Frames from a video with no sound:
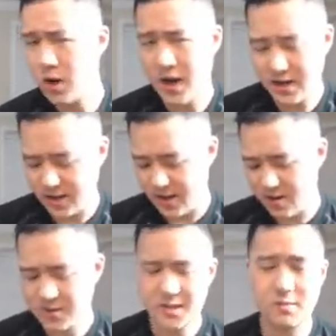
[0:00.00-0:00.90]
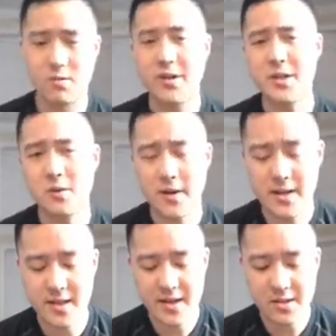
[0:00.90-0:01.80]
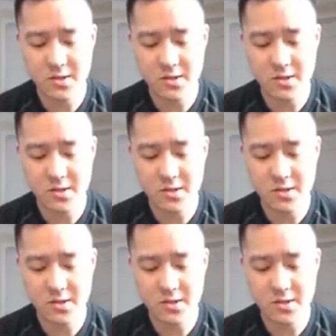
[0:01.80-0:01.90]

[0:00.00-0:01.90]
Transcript: kind of guaranteed ratio or anything,